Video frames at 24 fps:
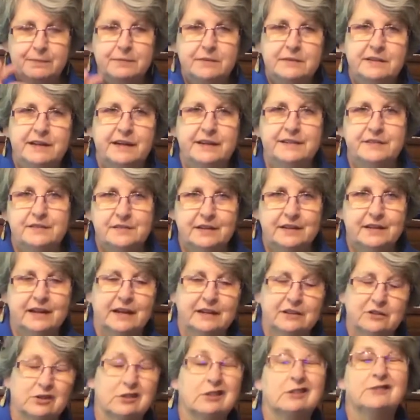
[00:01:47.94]
taste the
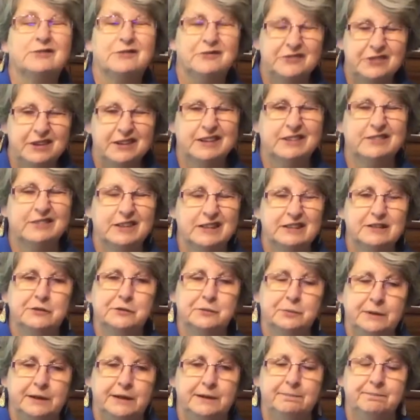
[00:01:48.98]
nectar. Very, very
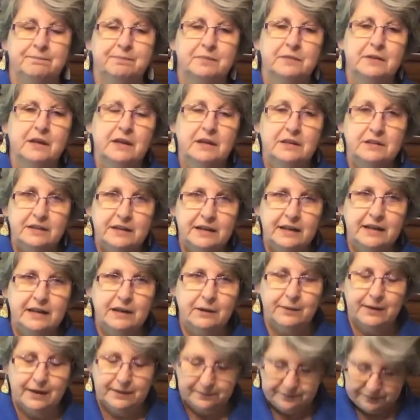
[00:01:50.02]
sweet.
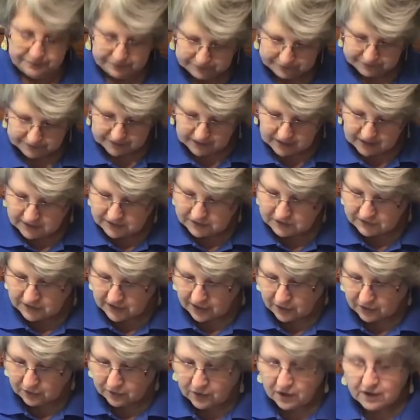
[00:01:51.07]
Anyway,
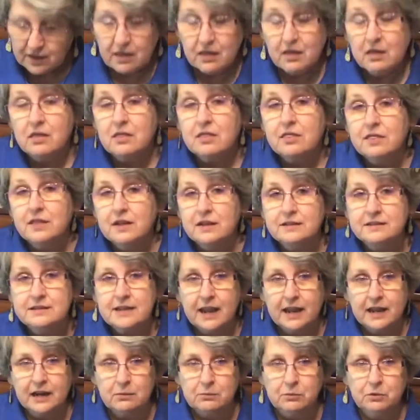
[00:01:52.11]
so these
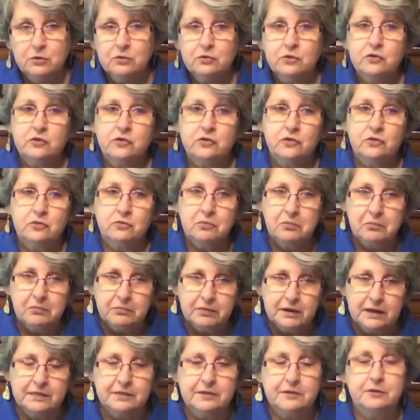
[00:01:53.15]
animals
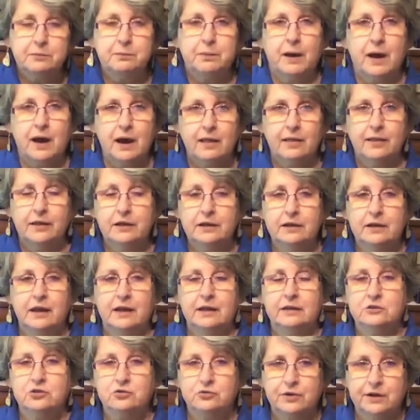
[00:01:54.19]
get this pollen
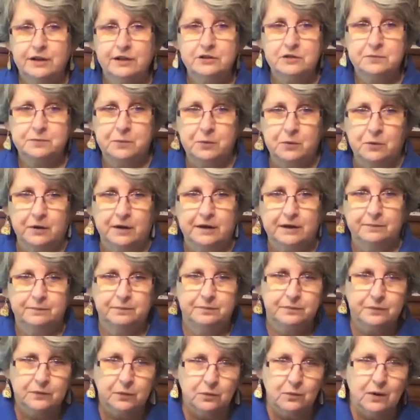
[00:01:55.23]
and transport it.
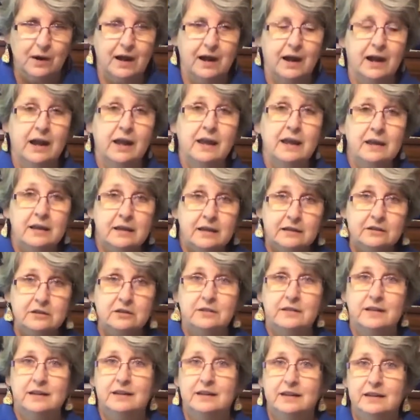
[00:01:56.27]
Why do
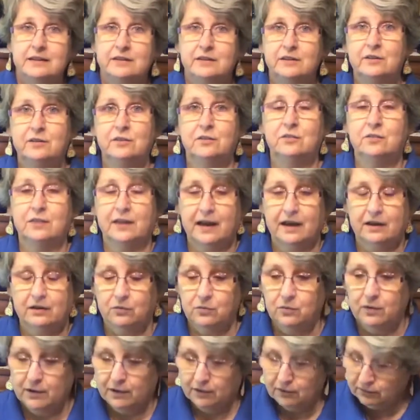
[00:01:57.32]
they need to do that?
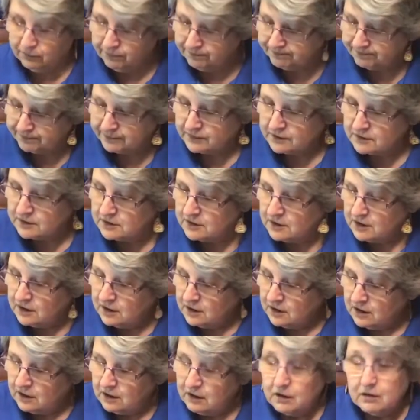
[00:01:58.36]
Well,
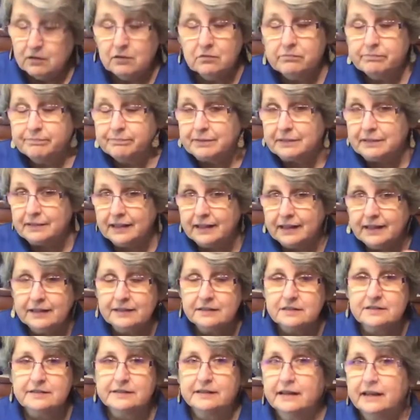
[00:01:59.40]

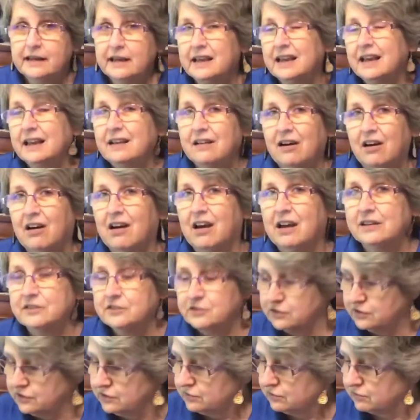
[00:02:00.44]
plants cannot
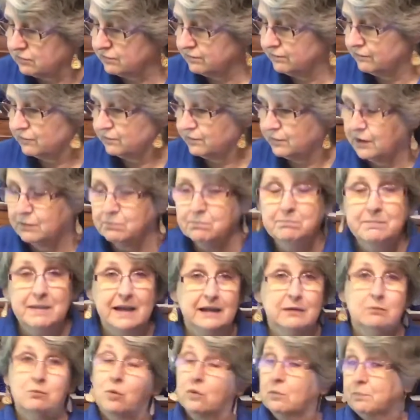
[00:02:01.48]

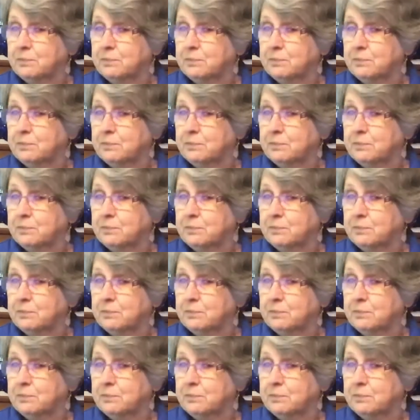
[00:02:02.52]
make more